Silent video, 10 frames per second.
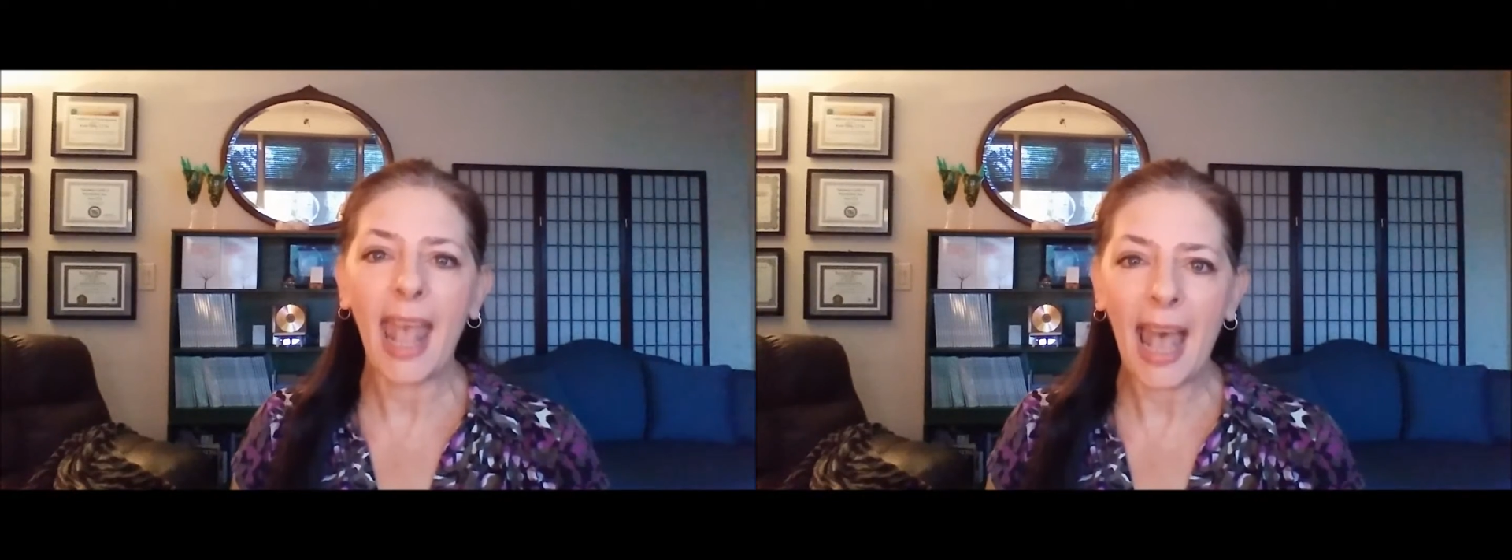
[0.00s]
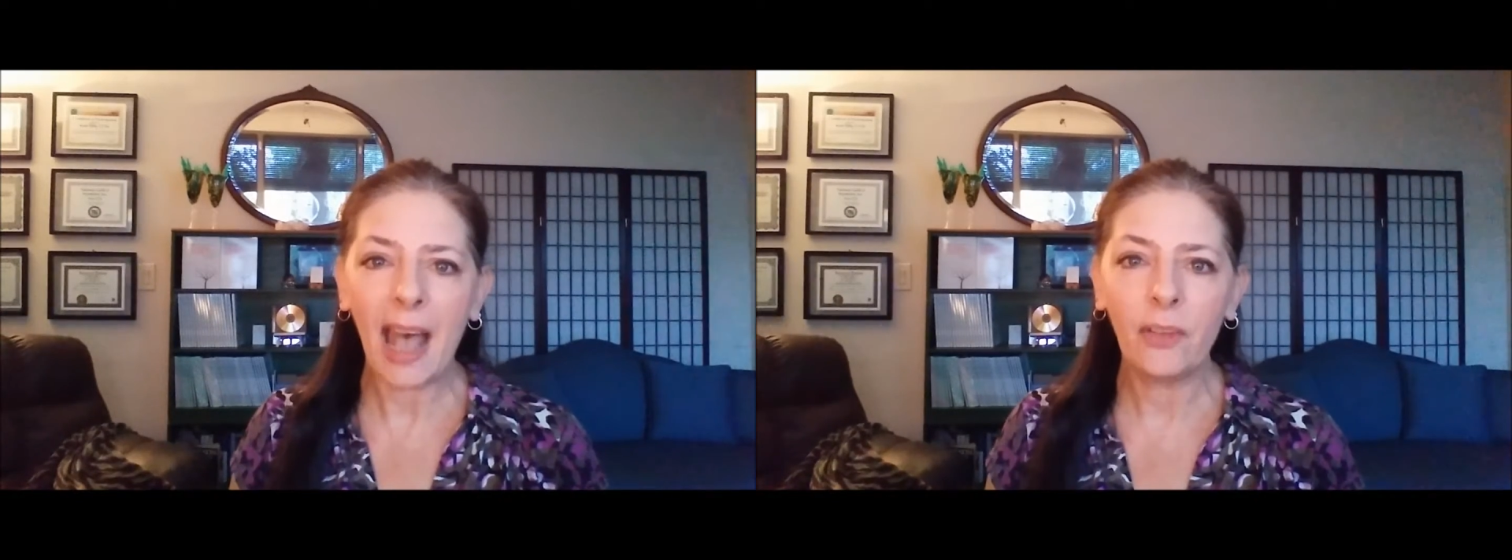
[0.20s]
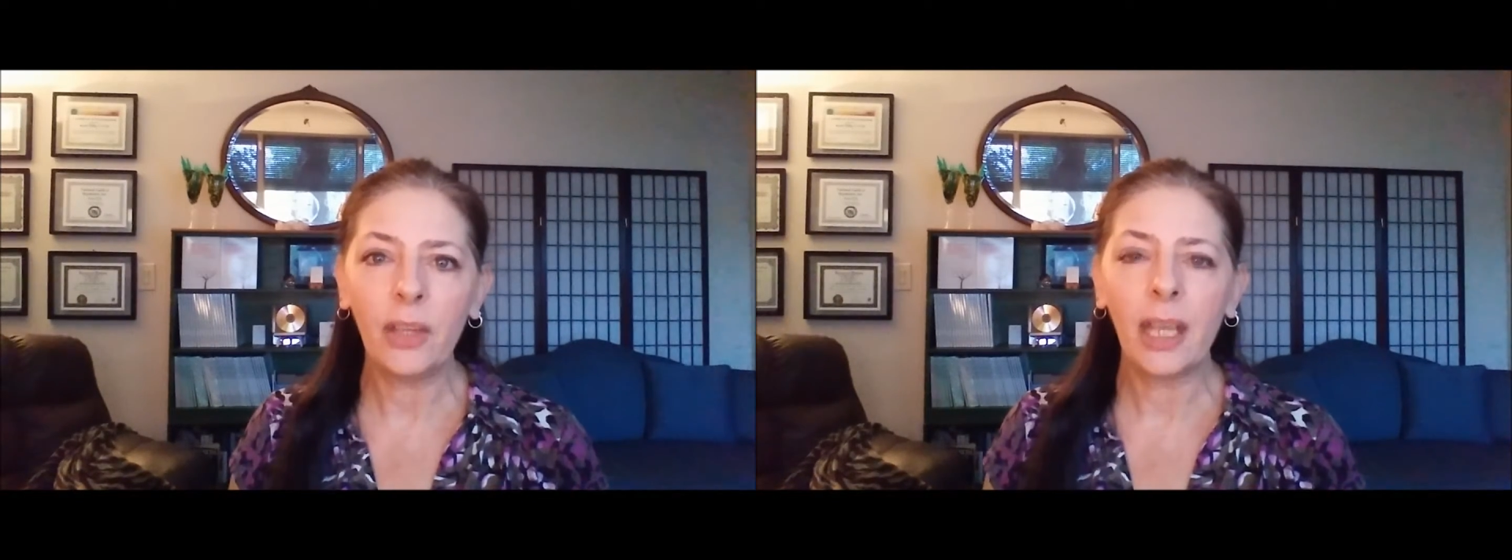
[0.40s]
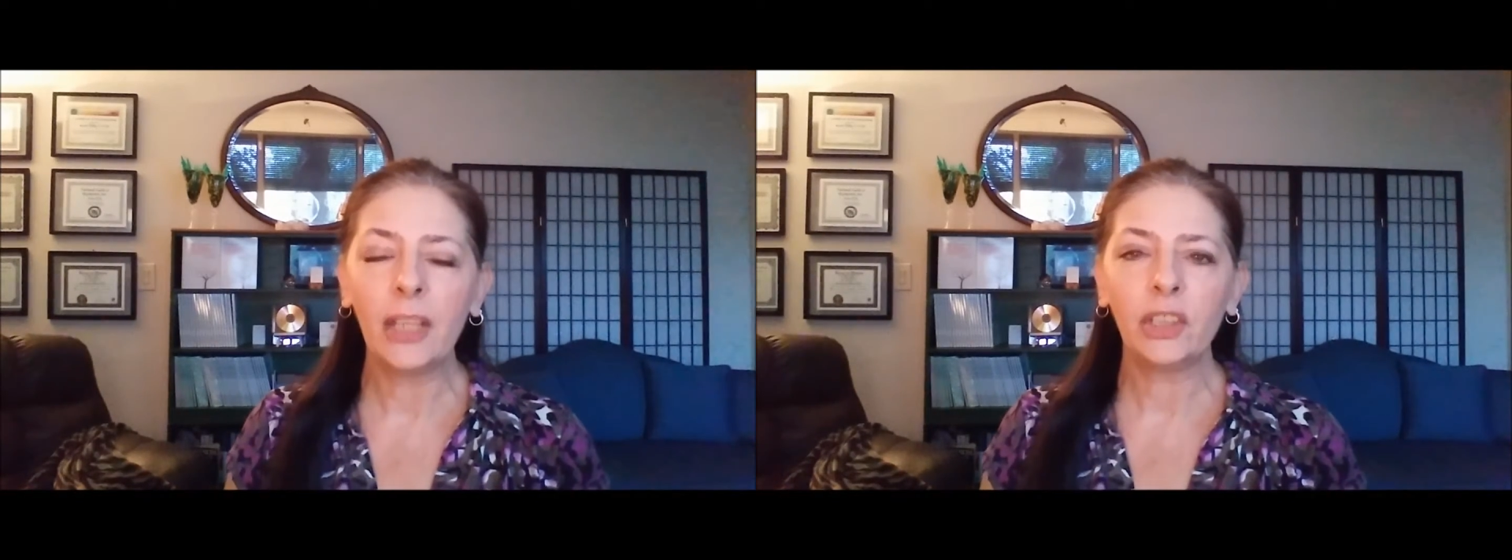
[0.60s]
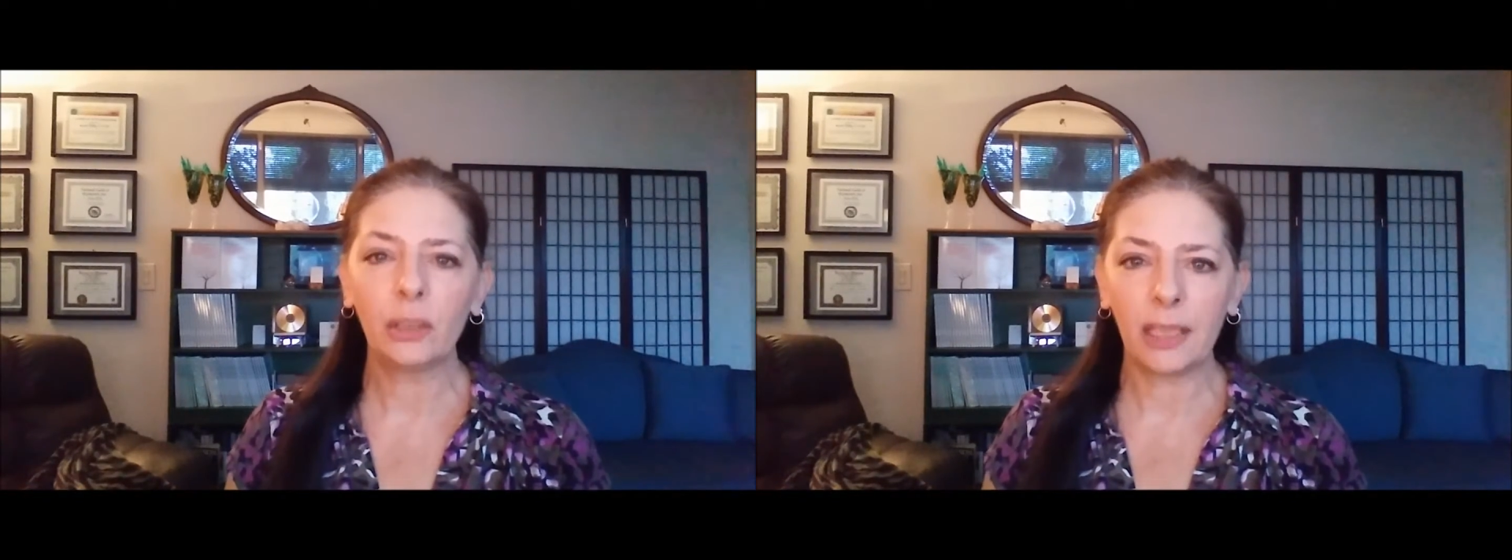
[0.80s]
have
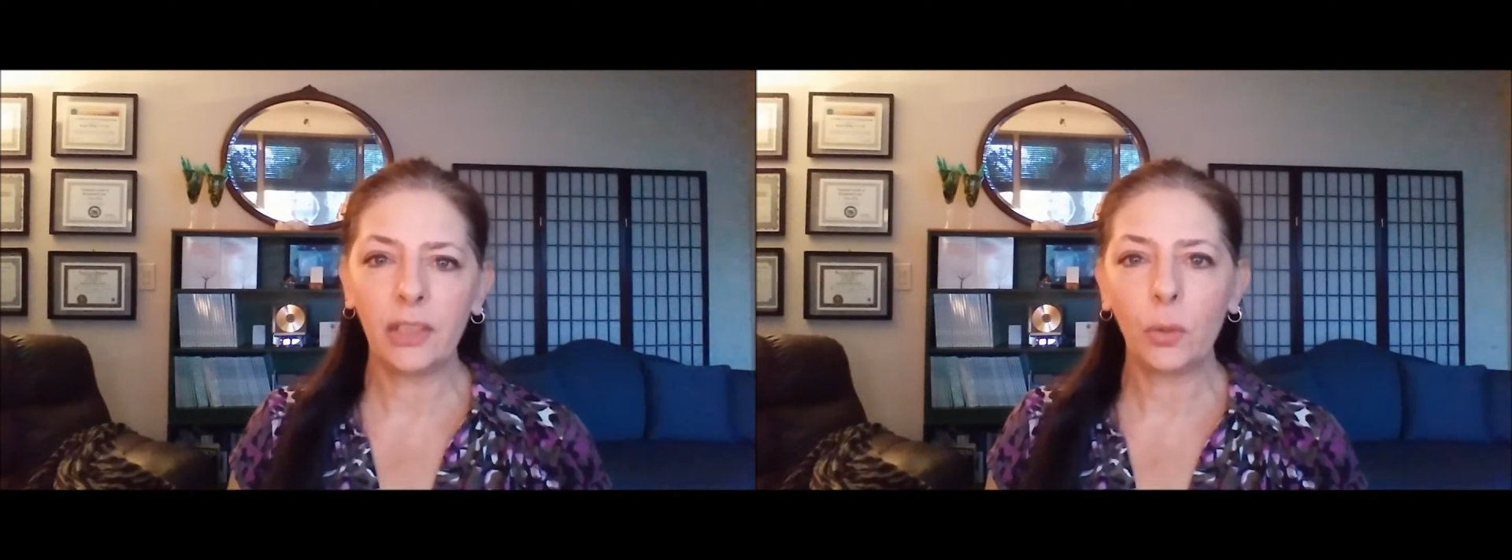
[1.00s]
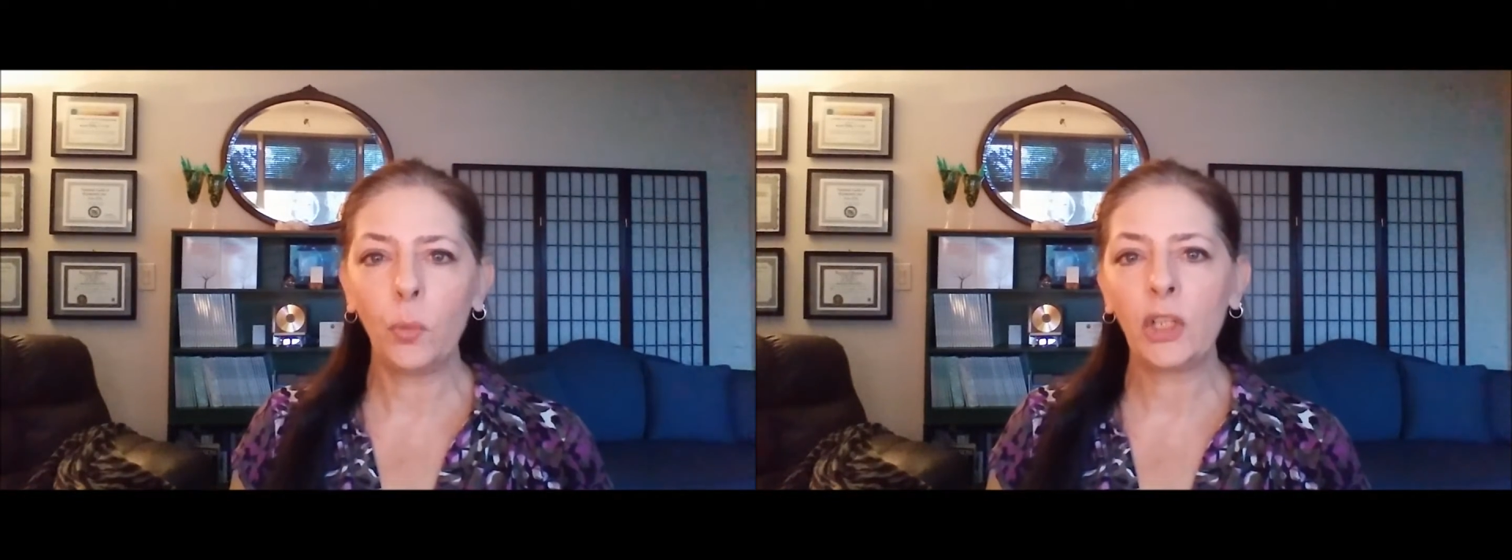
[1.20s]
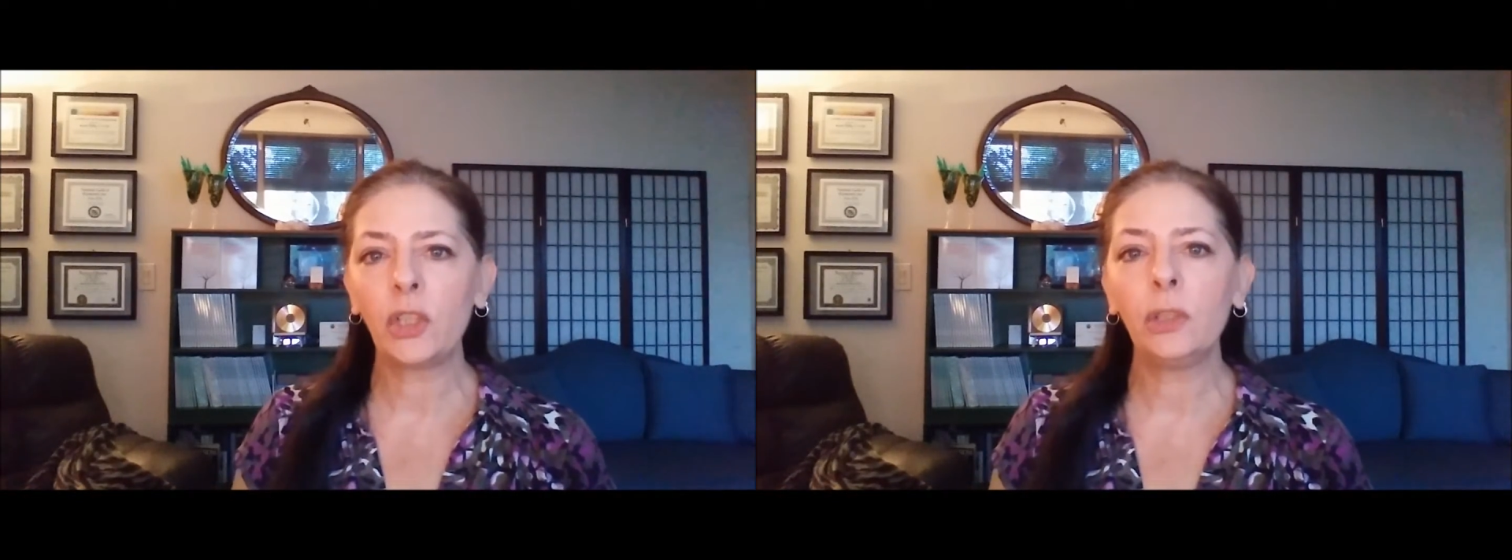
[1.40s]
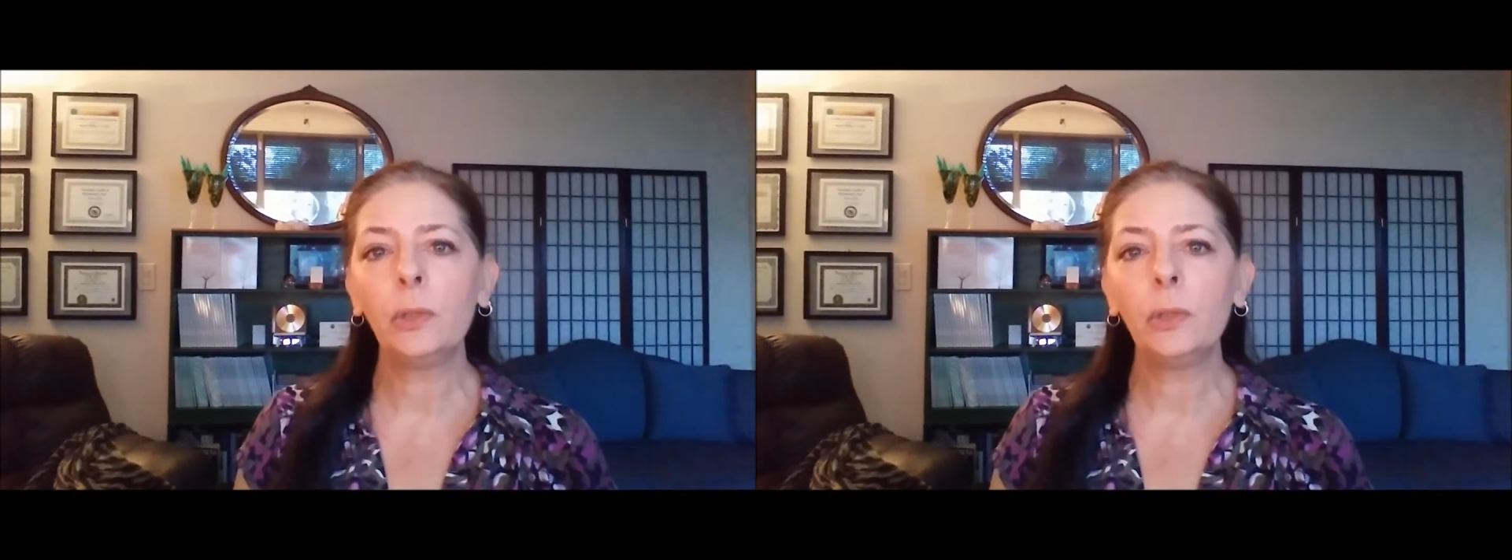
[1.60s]
your intuition.